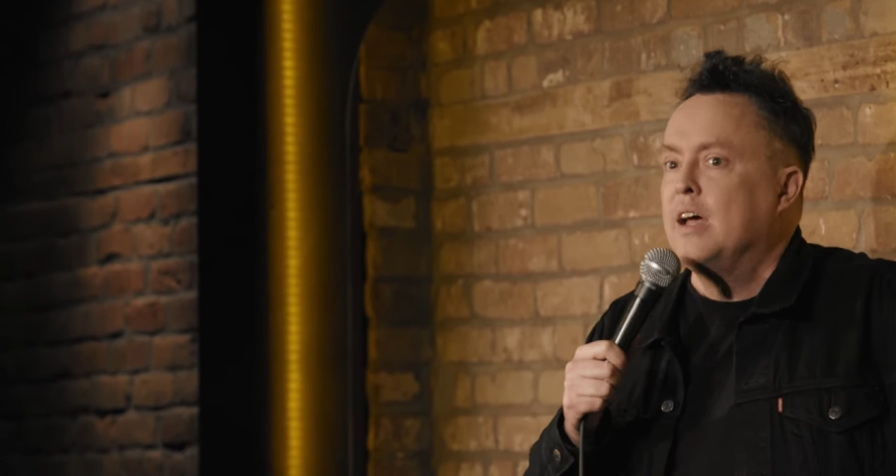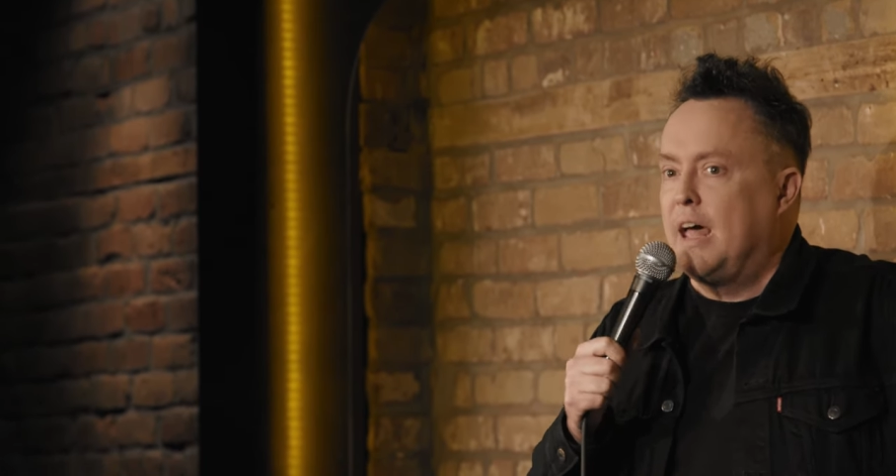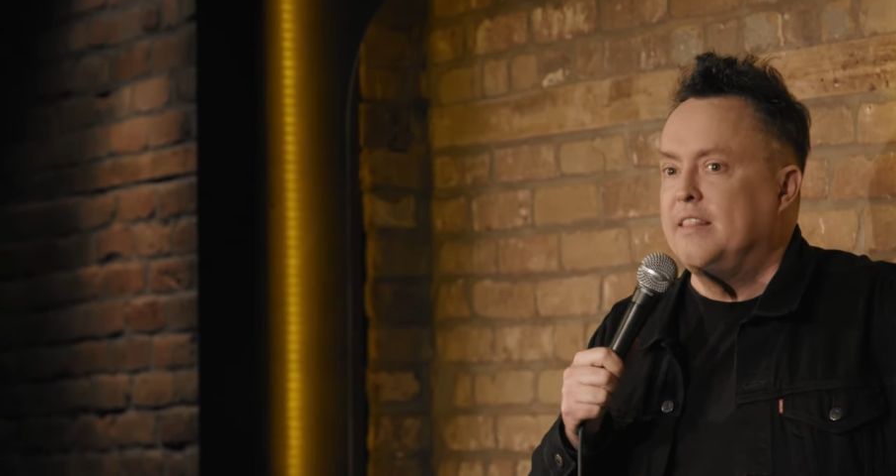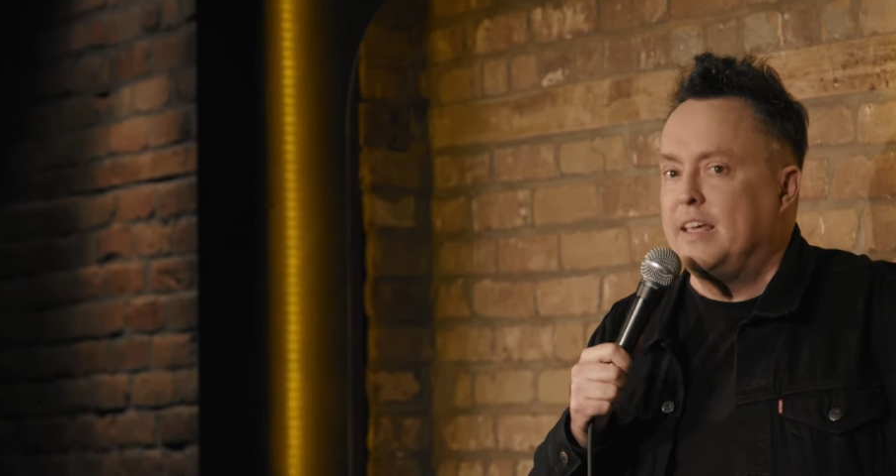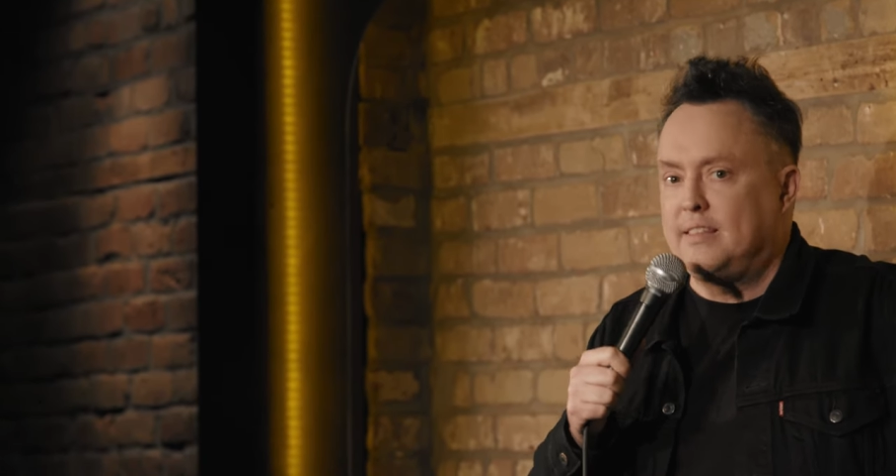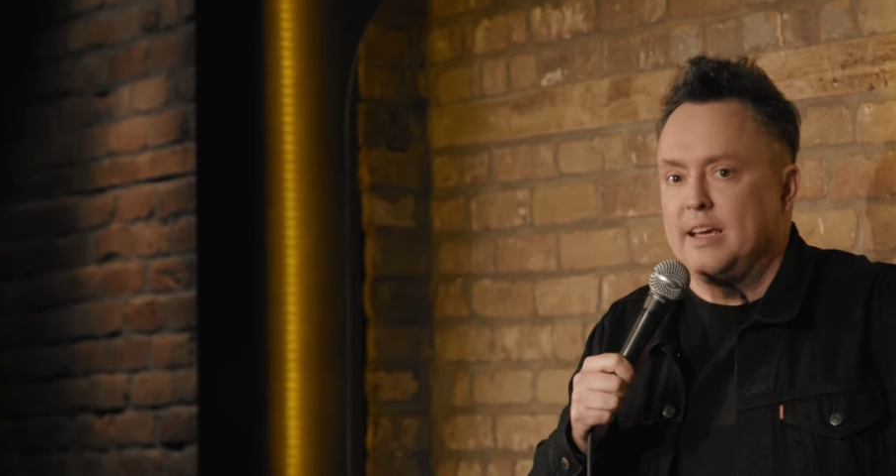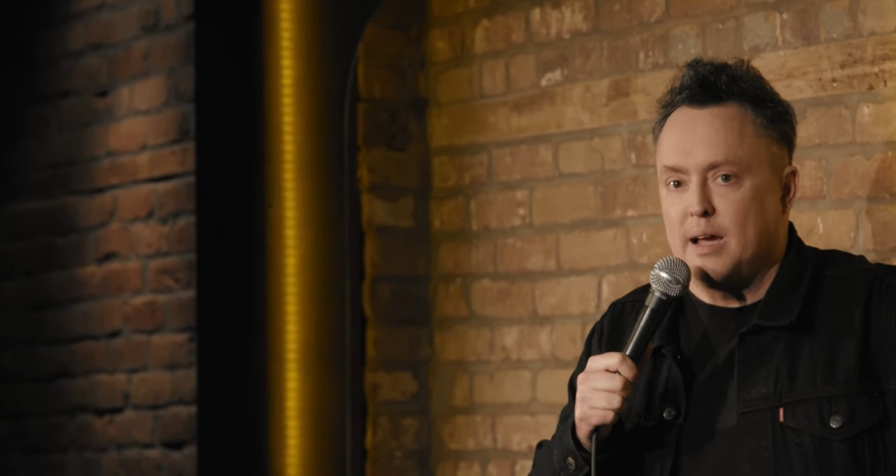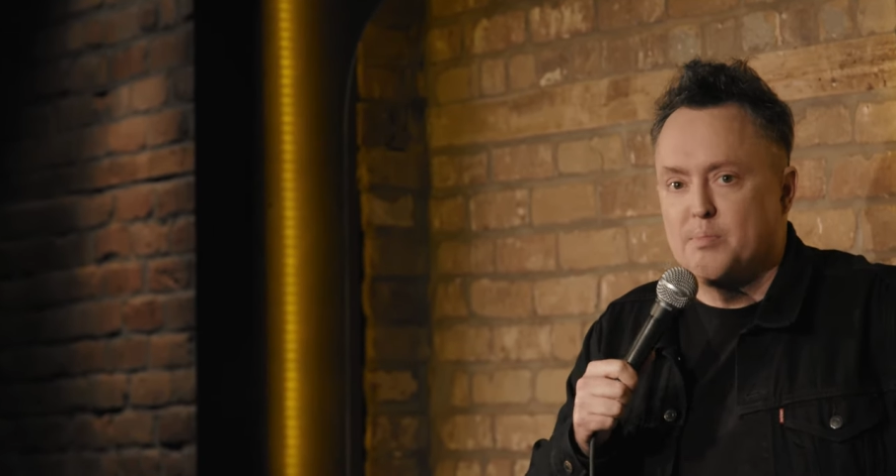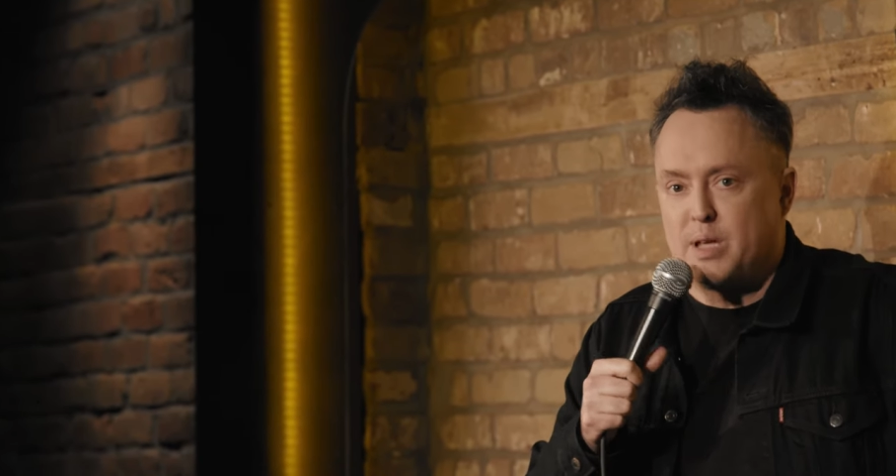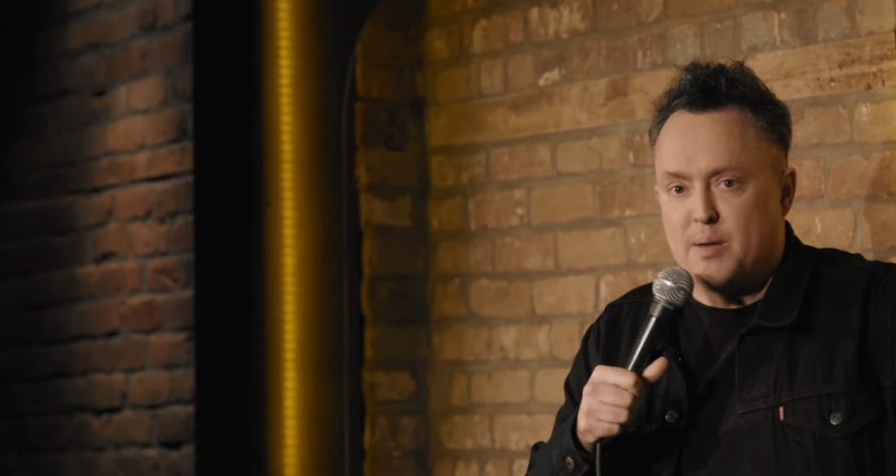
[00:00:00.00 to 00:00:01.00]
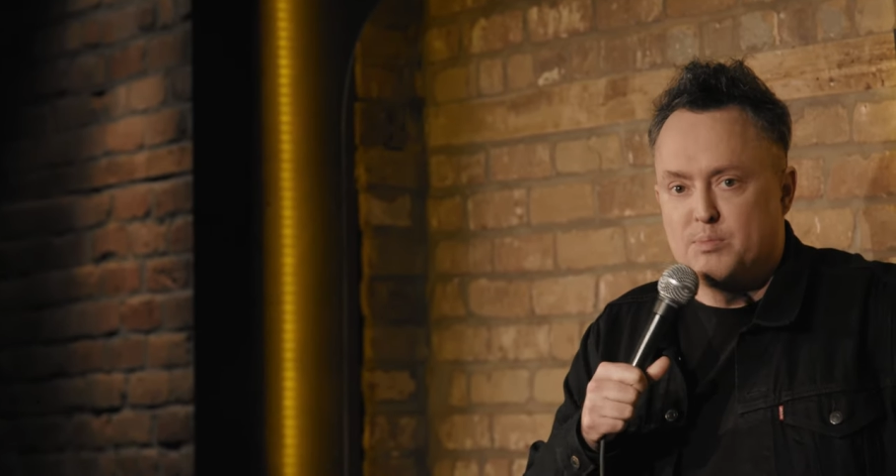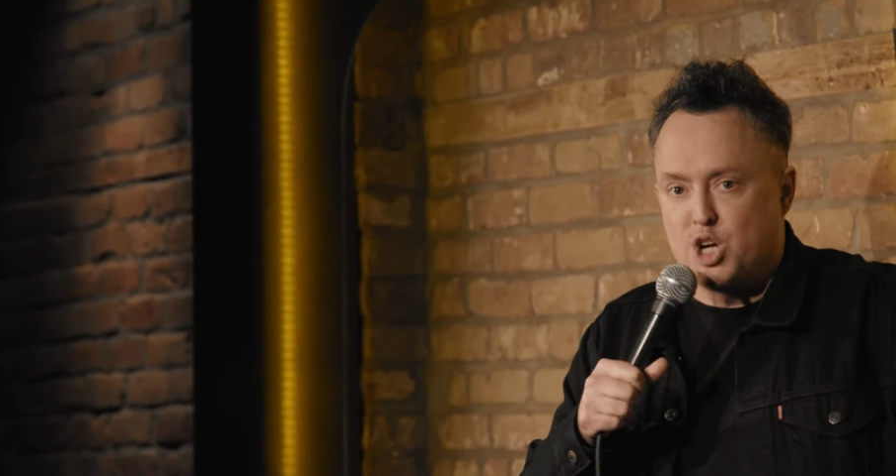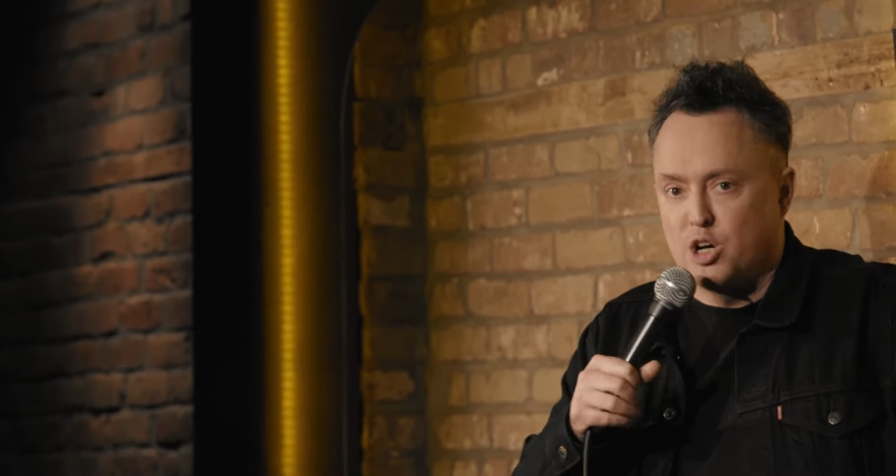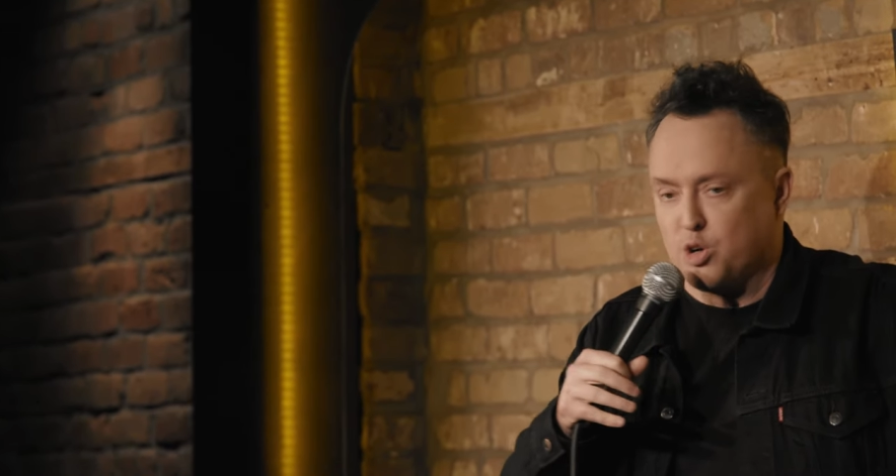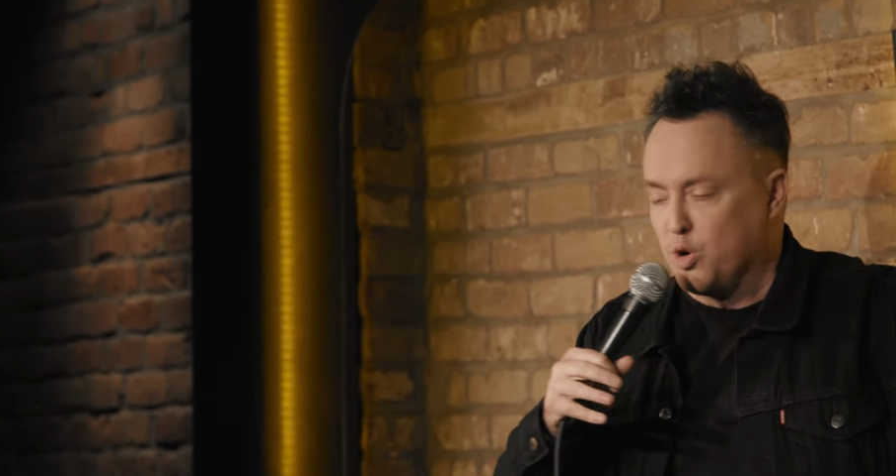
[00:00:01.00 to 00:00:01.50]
and they think I'm Kim Jong